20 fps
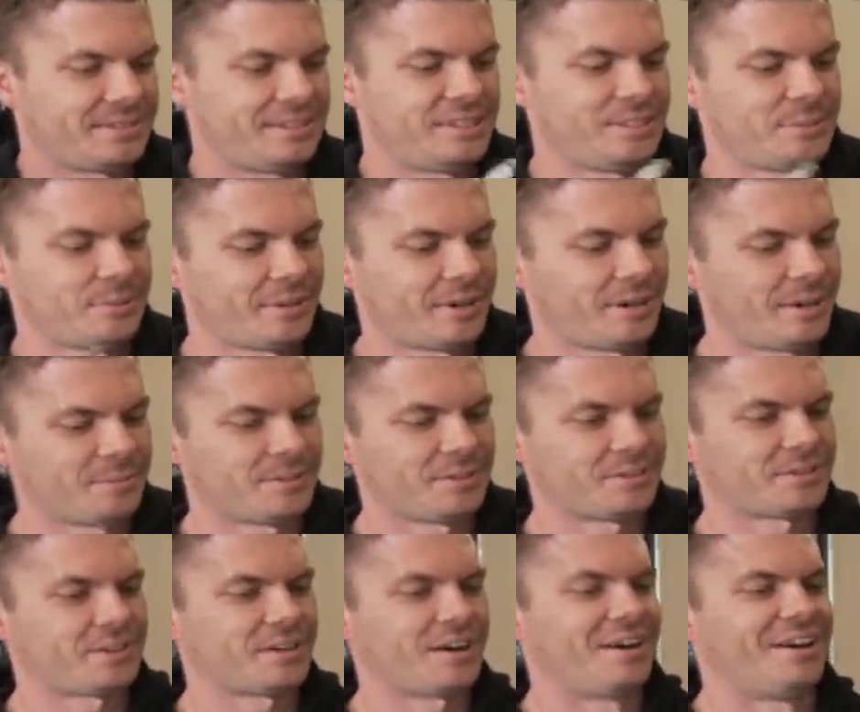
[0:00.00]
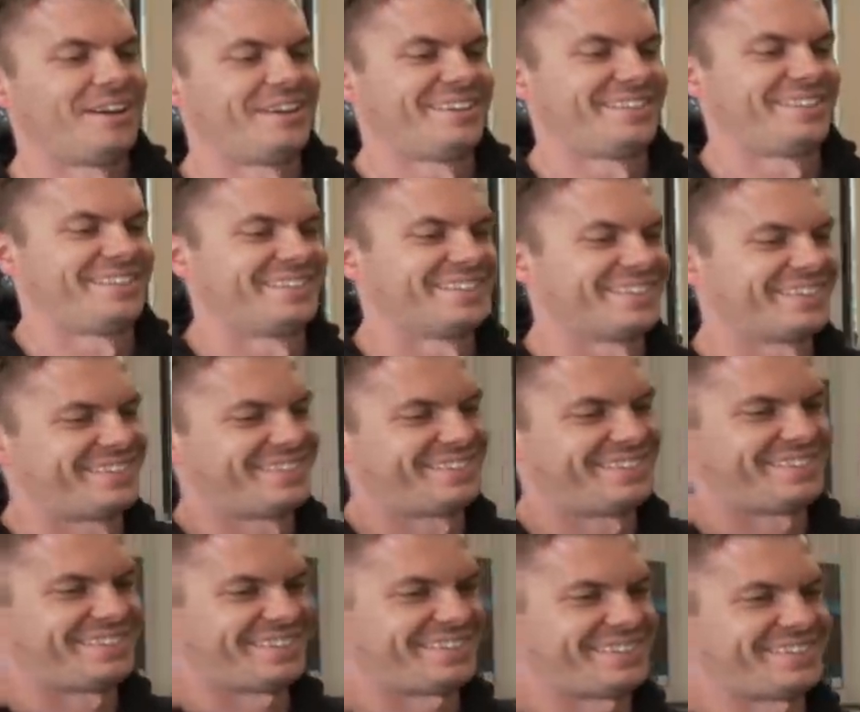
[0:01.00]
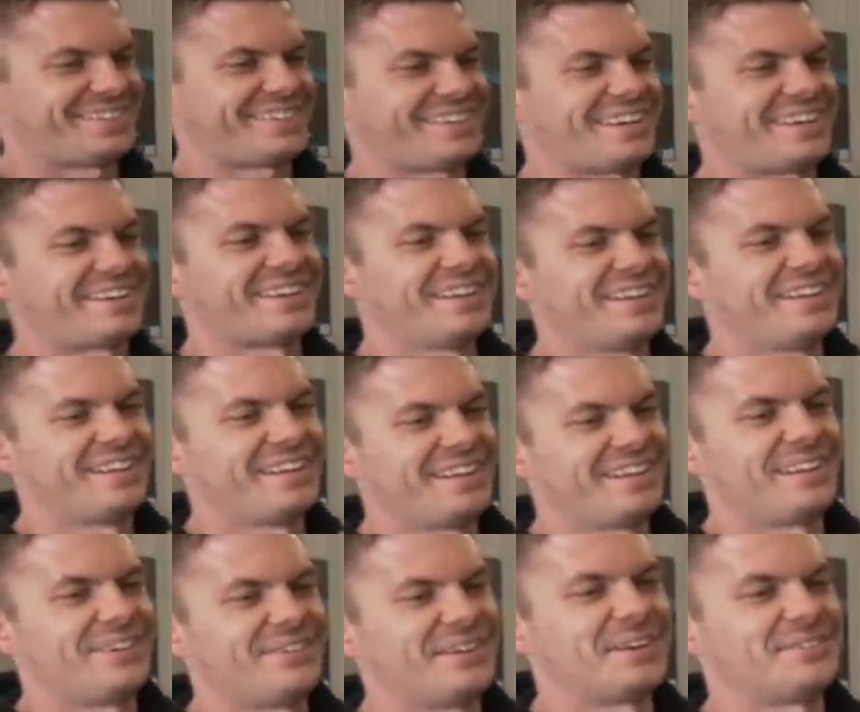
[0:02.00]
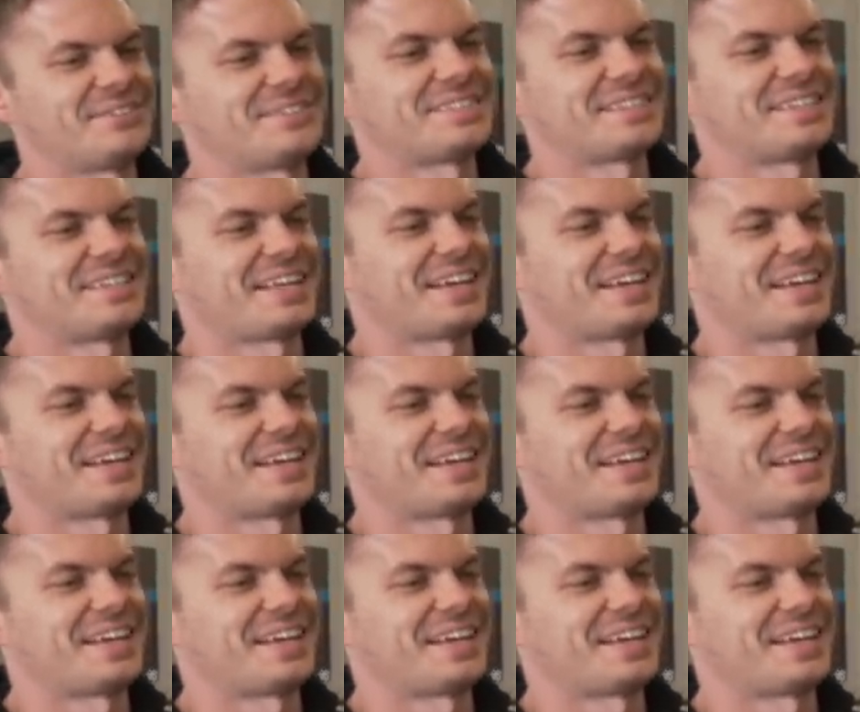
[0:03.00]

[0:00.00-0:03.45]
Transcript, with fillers: Should be right. Good as gold. Good as gold. You won't even see